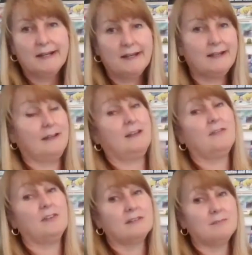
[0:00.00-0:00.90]
And
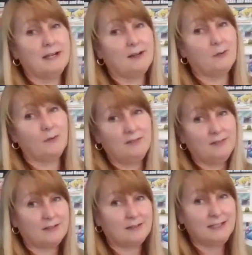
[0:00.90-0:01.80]
if your microwave
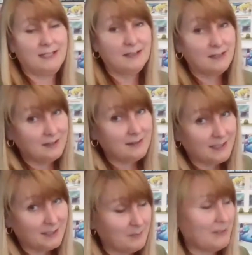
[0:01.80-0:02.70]
is clean,
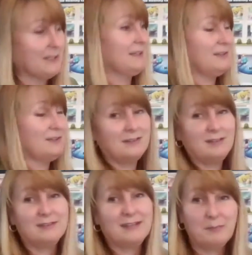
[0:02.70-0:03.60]
unlike mine, you can
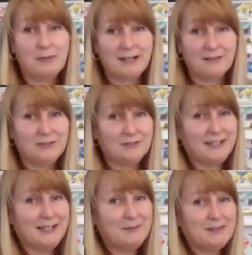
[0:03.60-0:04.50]
use that bag a few
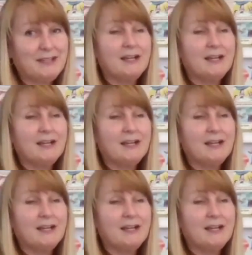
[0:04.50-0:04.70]
times.